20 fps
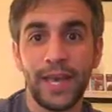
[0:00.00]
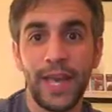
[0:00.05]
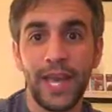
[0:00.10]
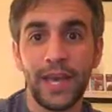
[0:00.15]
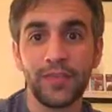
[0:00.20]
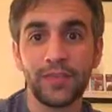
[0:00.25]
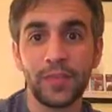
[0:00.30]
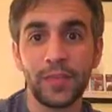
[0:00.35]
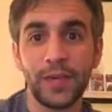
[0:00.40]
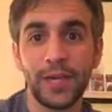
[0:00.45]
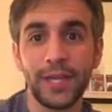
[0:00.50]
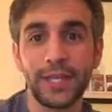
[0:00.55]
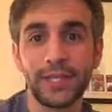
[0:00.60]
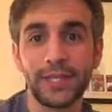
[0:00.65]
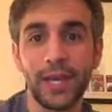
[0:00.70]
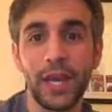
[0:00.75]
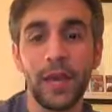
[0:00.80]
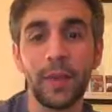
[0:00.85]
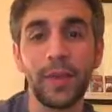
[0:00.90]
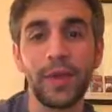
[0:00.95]
Hey
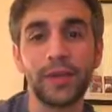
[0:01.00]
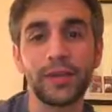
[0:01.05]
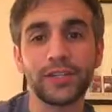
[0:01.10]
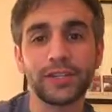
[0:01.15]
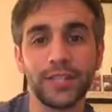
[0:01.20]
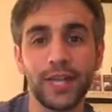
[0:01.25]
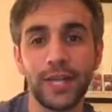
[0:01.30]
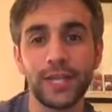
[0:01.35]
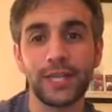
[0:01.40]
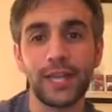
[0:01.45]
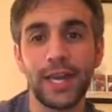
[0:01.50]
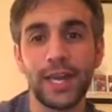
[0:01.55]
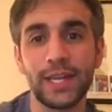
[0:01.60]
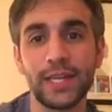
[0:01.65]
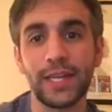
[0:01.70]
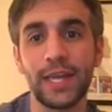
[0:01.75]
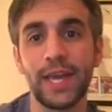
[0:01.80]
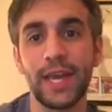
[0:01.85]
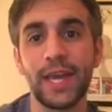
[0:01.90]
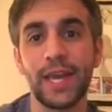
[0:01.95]
everybody, I'm Eric
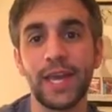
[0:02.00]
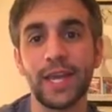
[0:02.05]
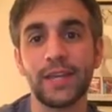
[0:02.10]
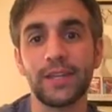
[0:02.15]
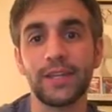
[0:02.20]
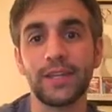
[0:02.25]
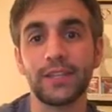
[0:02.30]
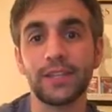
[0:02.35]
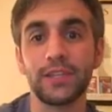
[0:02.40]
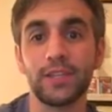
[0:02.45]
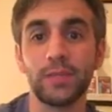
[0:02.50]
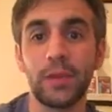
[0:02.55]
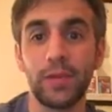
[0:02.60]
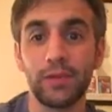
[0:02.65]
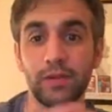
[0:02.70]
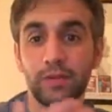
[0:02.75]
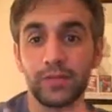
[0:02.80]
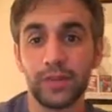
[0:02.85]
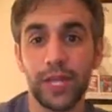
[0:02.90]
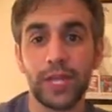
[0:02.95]
Scotolati, and this is
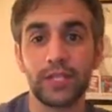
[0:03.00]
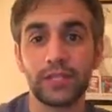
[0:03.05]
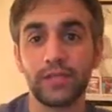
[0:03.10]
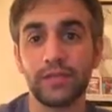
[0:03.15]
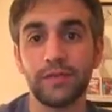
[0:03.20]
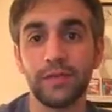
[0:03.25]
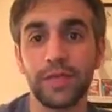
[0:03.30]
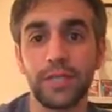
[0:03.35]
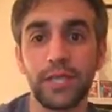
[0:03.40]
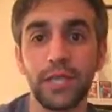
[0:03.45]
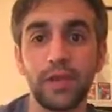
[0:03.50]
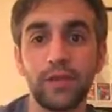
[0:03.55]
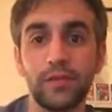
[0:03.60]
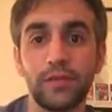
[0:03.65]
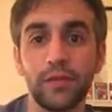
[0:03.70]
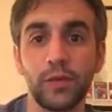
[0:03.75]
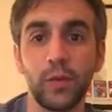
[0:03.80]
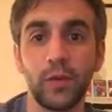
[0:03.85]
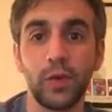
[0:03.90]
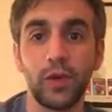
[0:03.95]
my reflection video
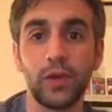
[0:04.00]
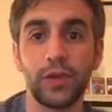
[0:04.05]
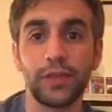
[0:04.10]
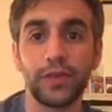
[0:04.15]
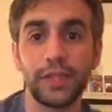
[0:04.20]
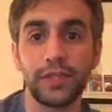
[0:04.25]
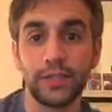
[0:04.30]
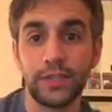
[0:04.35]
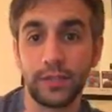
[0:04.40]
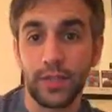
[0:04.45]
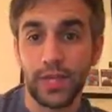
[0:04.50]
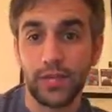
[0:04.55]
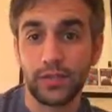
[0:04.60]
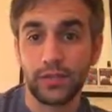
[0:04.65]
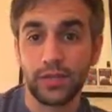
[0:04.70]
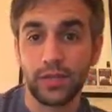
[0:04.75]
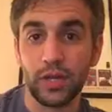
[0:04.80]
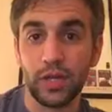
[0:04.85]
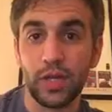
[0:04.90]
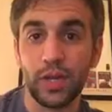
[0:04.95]
for the
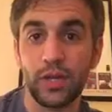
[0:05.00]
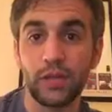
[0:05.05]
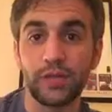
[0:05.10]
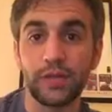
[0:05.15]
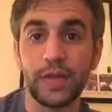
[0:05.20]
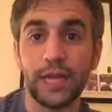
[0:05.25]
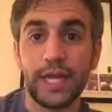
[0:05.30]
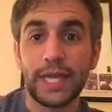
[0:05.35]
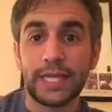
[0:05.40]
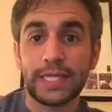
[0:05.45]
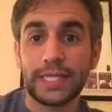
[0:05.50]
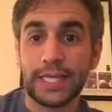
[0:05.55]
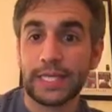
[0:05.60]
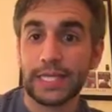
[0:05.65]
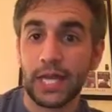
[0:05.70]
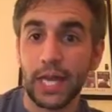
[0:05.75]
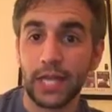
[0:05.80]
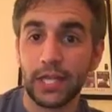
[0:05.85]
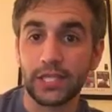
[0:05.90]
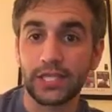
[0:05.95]
semester of
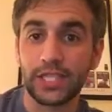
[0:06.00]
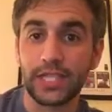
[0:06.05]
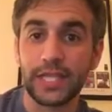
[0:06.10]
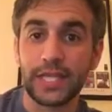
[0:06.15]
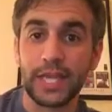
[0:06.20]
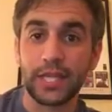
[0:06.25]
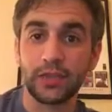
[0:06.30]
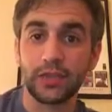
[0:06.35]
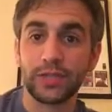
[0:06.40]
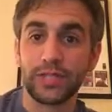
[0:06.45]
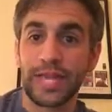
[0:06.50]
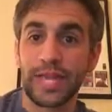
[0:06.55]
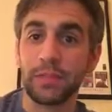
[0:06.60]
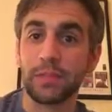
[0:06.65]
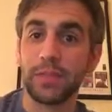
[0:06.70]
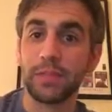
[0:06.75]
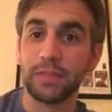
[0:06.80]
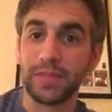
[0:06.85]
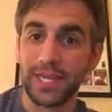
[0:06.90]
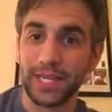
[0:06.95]
Technology and Entertainment